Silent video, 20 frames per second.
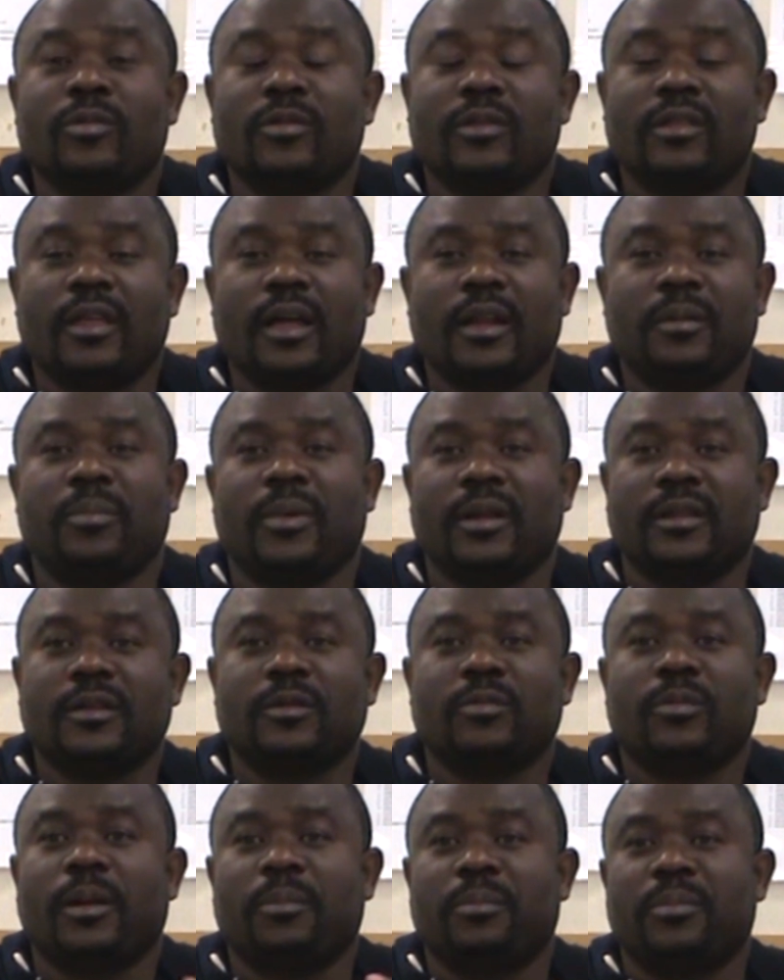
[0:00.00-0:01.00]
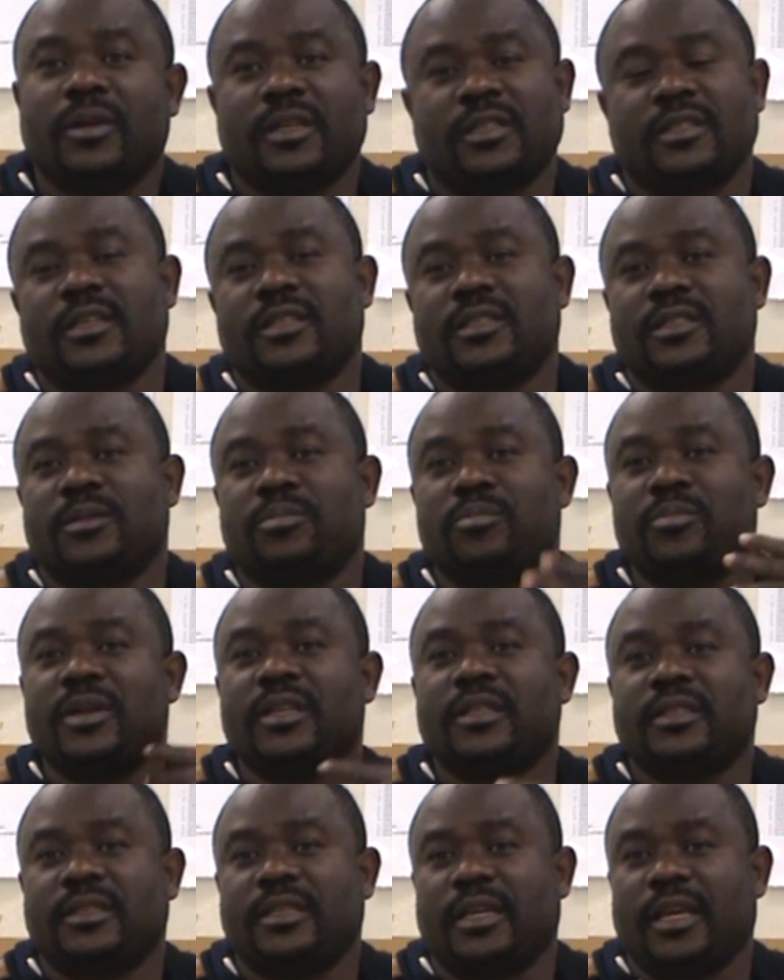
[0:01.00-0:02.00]
to that particular patient
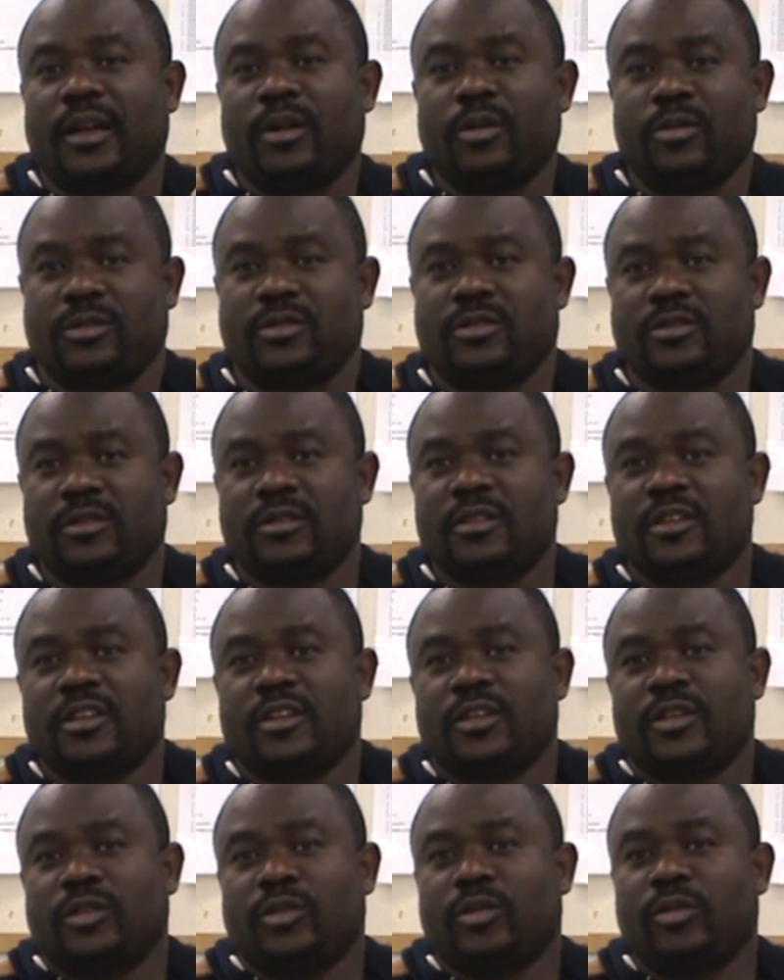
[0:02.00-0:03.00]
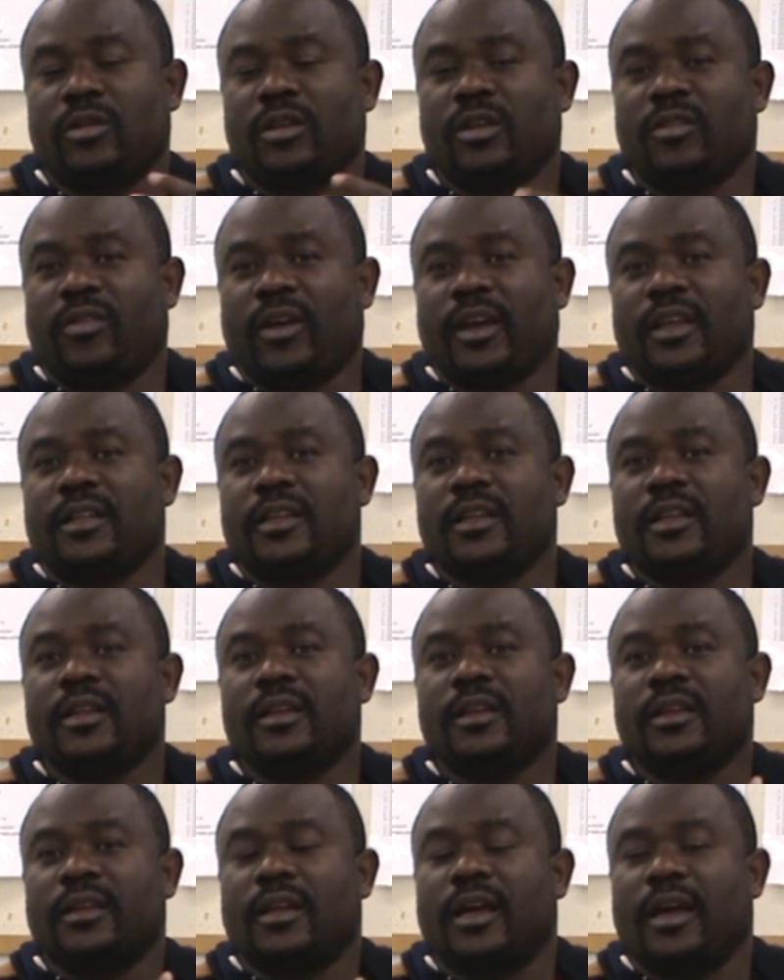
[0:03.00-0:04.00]
means a lot. So if I
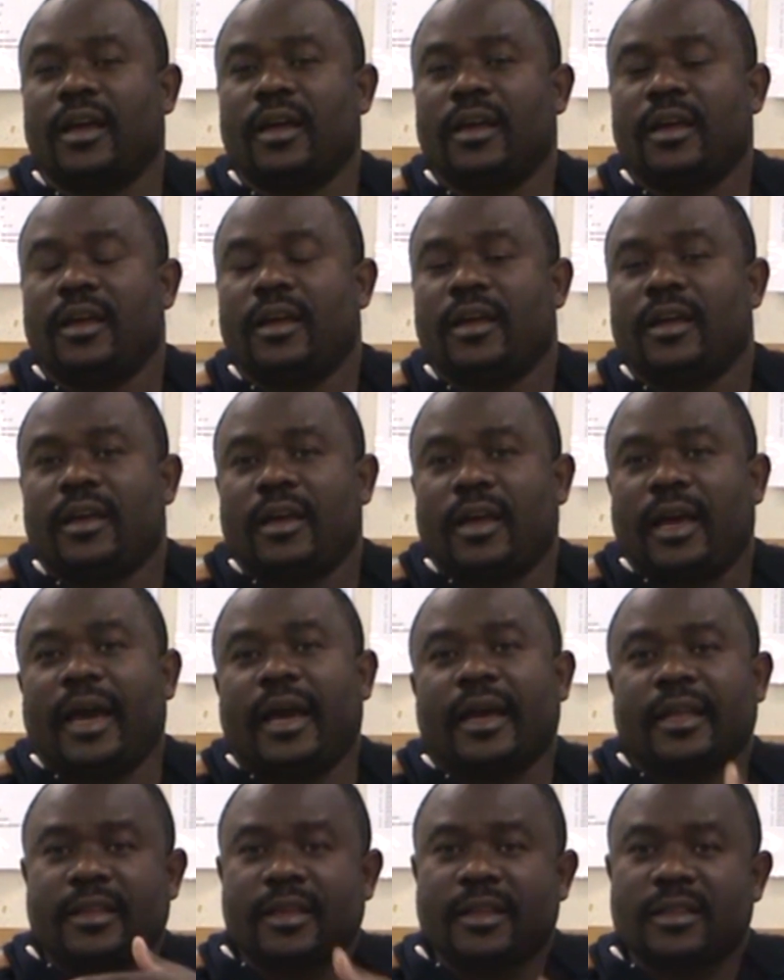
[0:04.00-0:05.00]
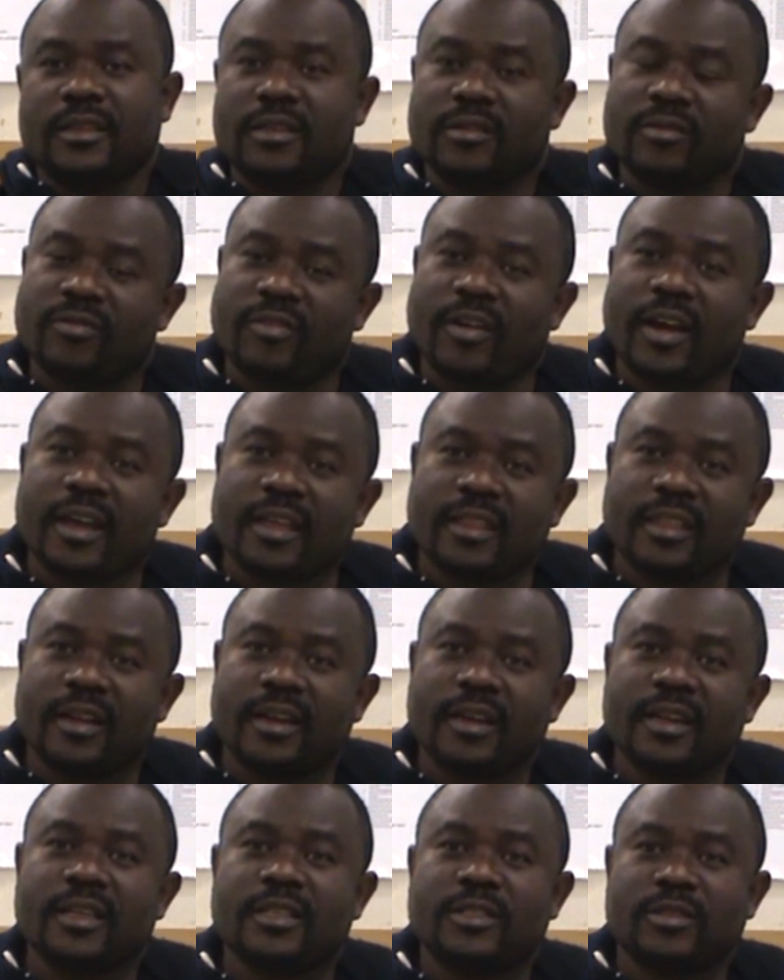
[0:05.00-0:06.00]
didn't identify the
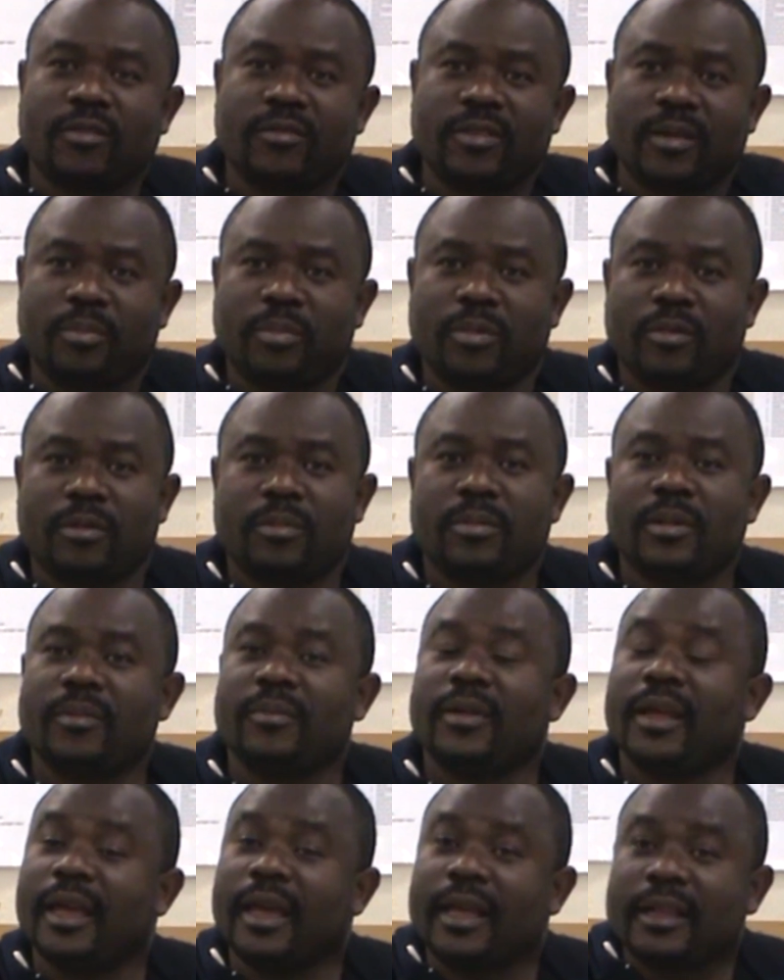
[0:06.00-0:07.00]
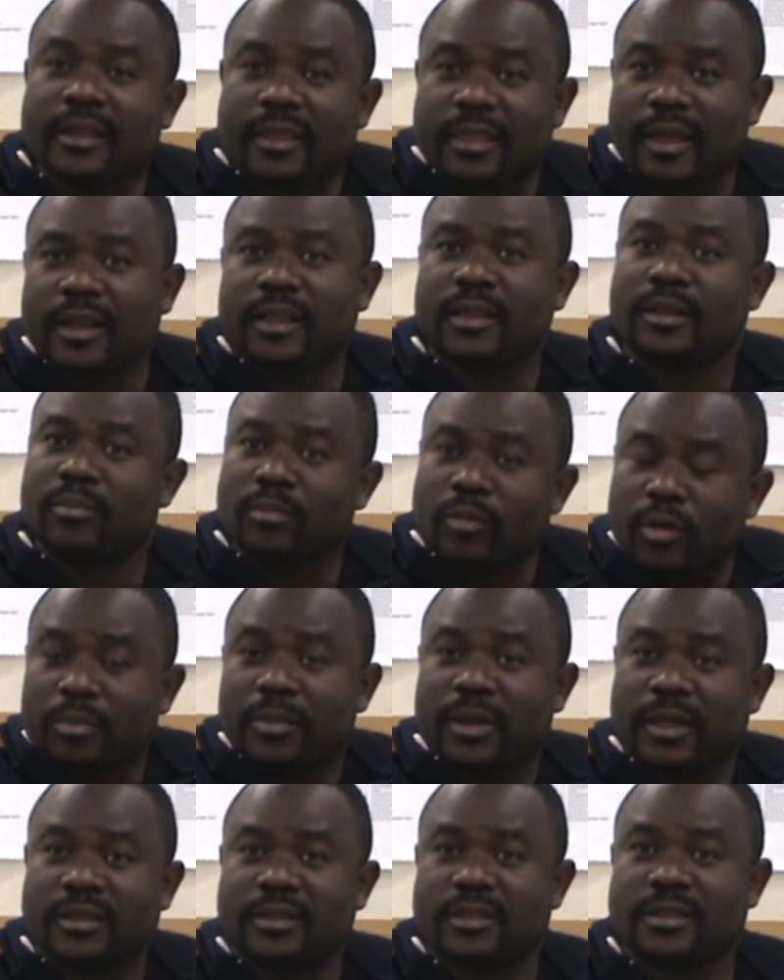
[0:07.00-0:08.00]
needs of the problem at that
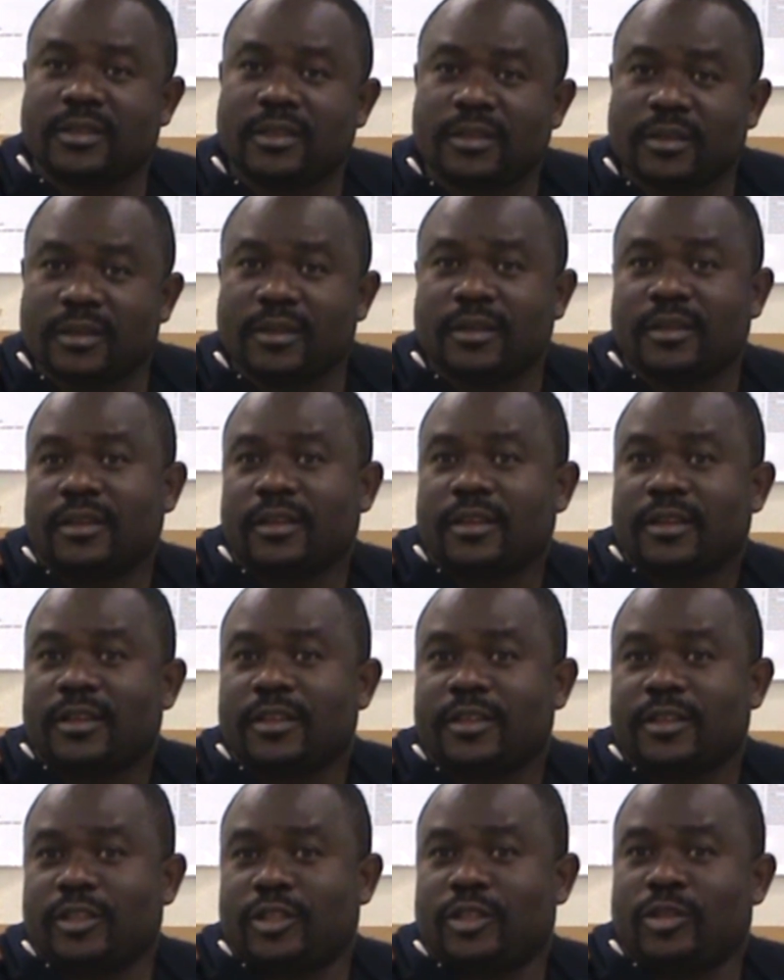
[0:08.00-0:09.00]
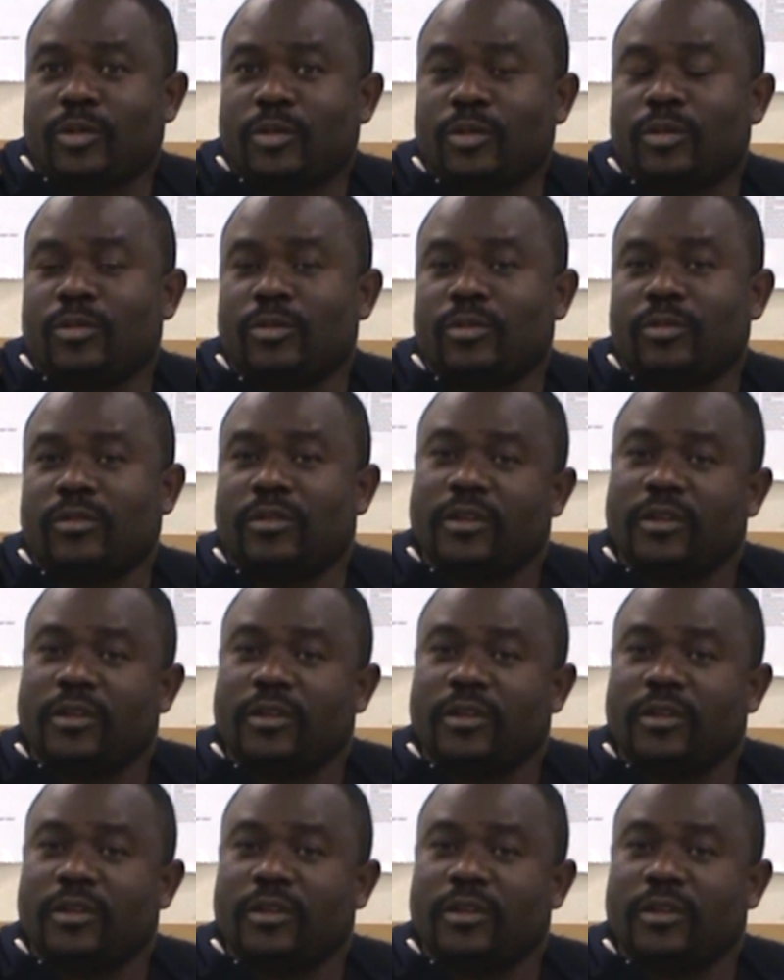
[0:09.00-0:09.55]
moment, so